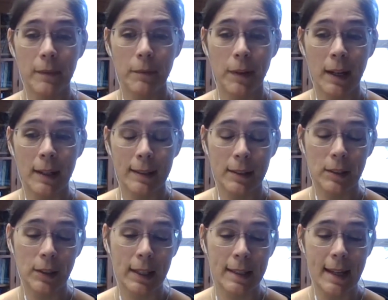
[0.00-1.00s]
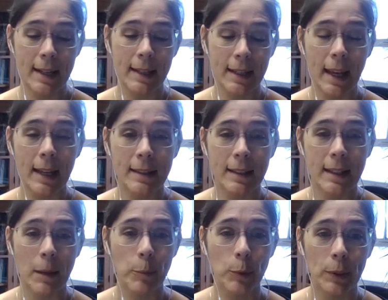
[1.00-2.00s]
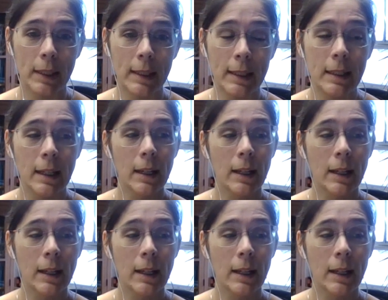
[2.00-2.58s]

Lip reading: where you can dedicate an employee